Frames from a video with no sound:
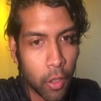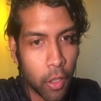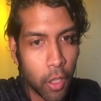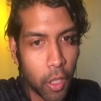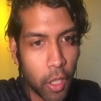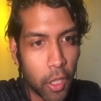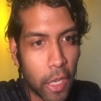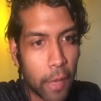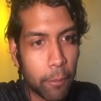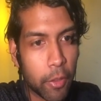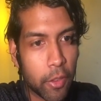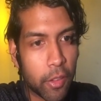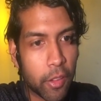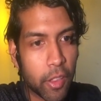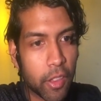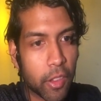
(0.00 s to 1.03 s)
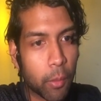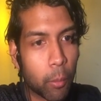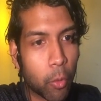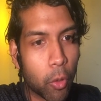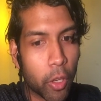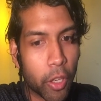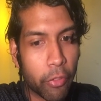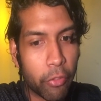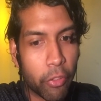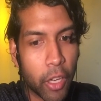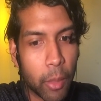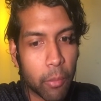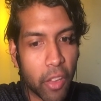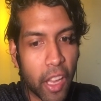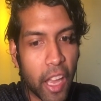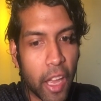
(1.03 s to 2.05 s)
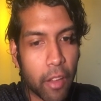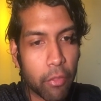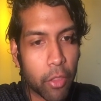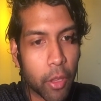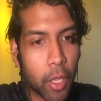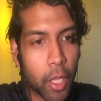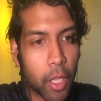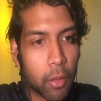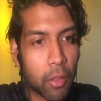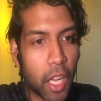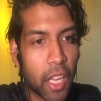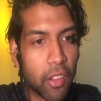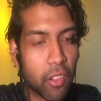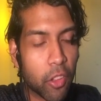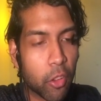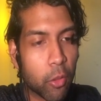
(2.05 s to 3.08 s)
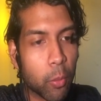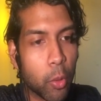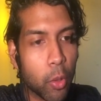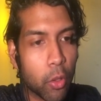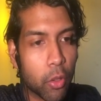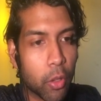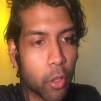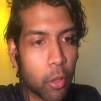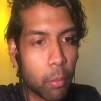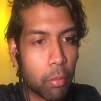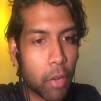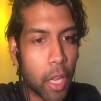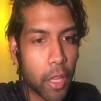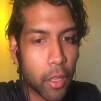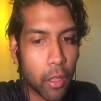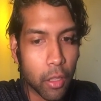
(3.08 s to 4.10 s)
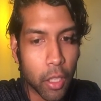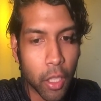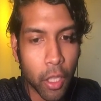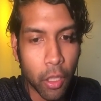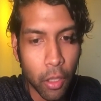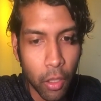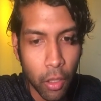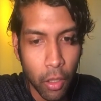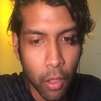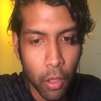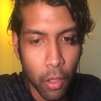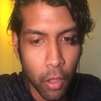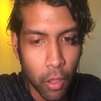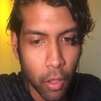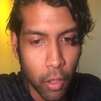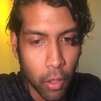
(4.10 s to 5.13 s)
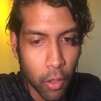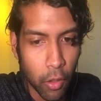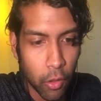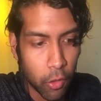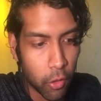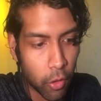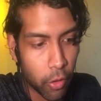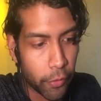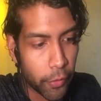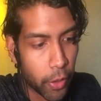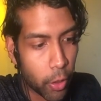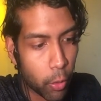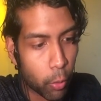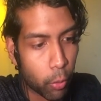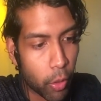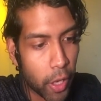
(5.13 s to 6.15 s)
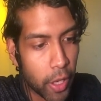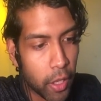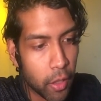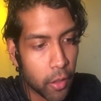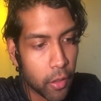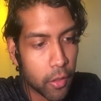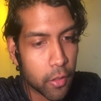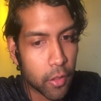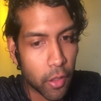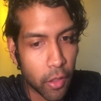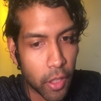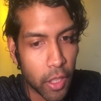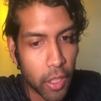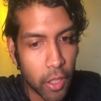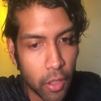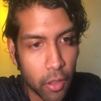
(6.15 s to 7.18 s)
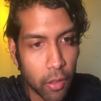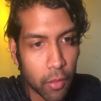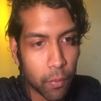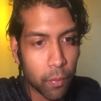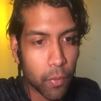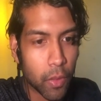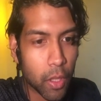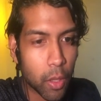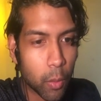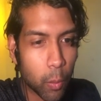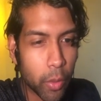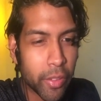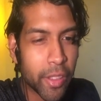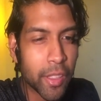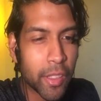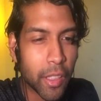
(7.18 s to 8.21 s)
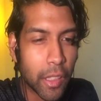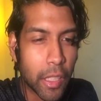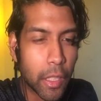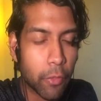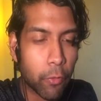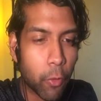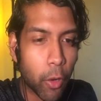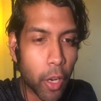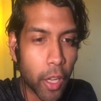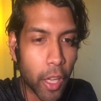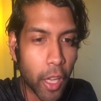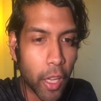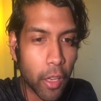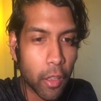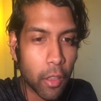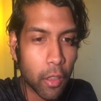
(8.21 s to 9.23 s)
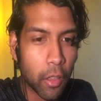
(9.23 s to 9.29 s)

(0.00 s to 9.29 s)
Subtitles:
And obviously, the more frames I have, the smoother it'll probably look. So if I go right, delete. What's the delete for again?